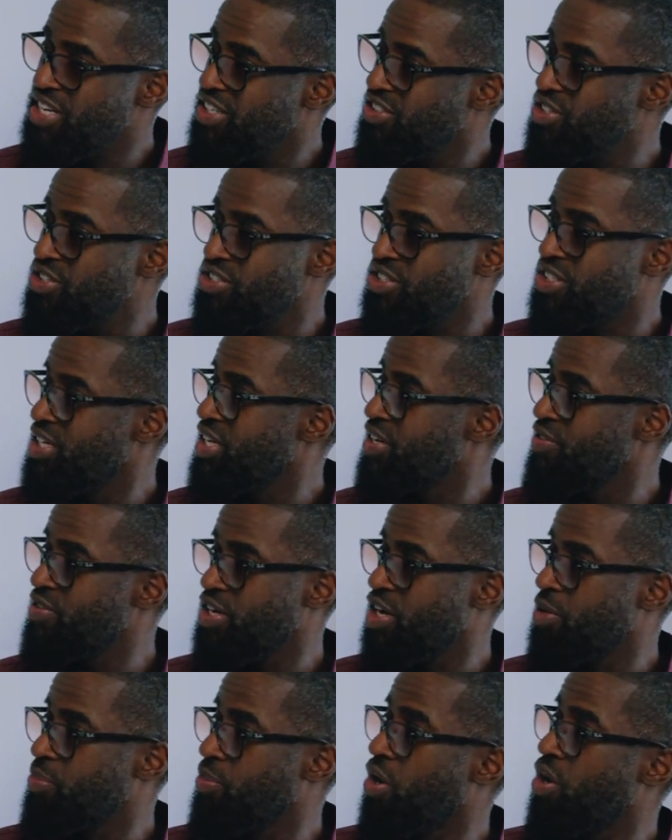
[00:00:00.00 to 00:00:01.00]
to just give it
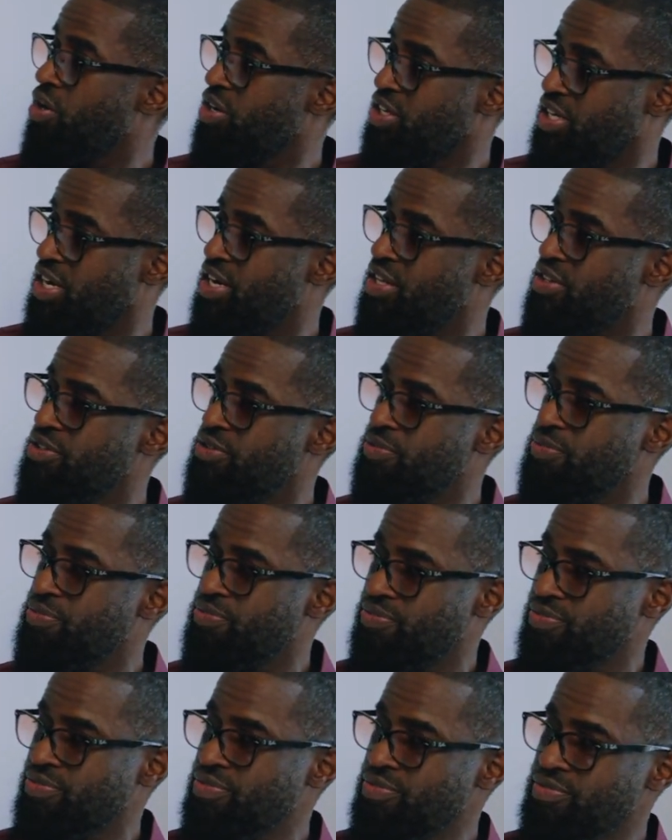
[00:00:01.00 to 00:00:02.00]
up altogether.
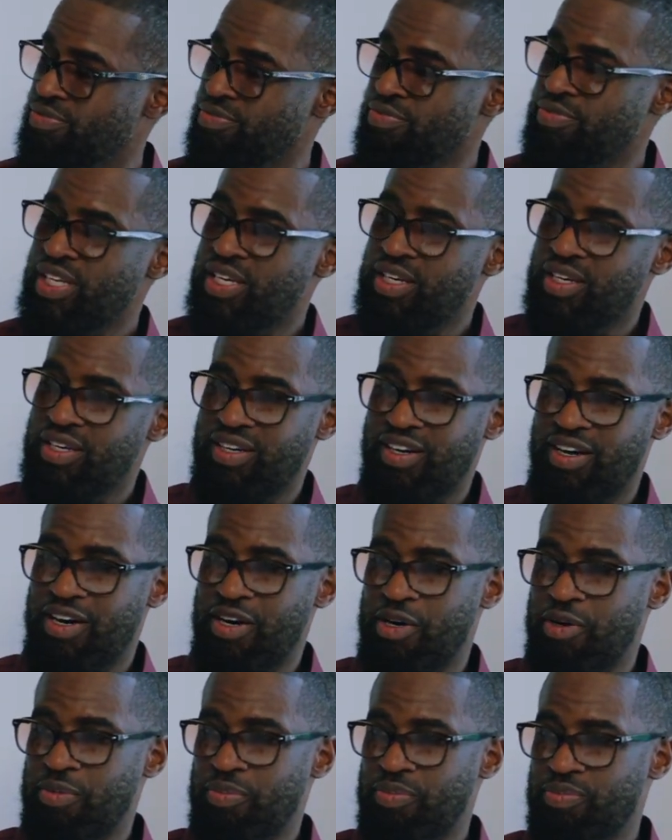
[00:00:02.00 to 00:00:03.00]

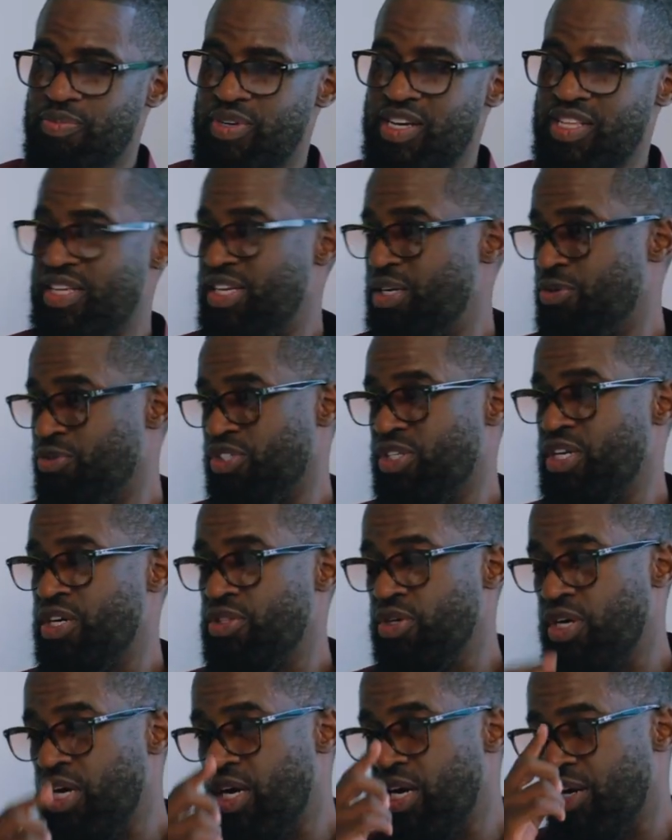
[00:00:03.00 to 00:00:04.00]
And then there was
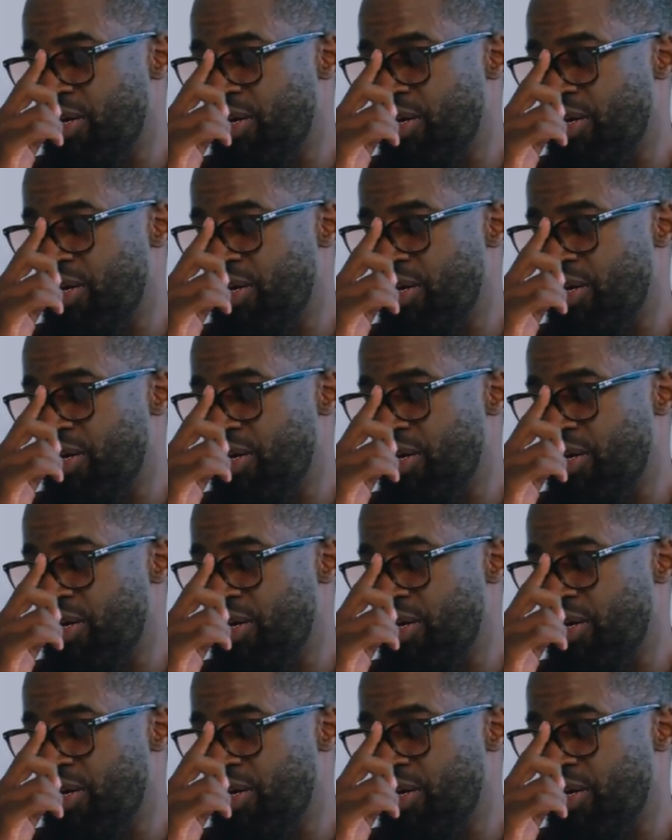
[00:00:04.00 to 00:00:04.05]
another,